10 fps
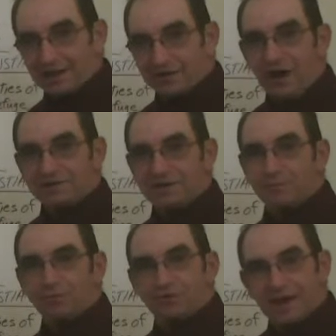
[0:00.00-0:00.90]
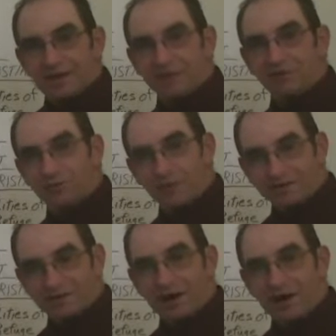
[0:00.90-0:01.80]
God said, I'm going to take them for
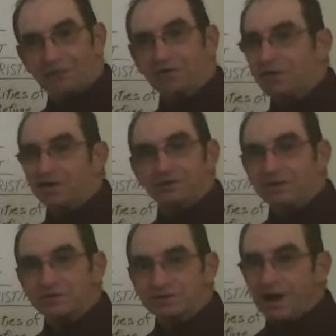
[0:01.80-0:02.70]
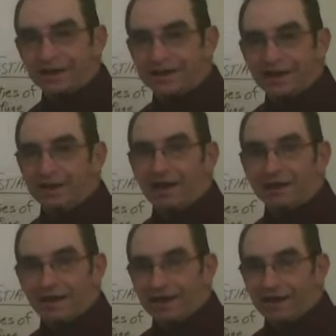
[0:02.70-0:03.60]
myself, does not get a
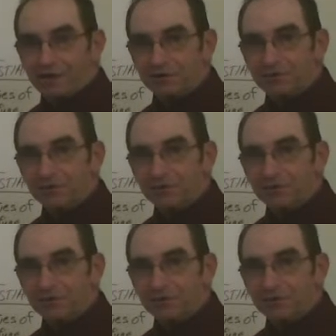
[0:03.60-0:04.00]
land.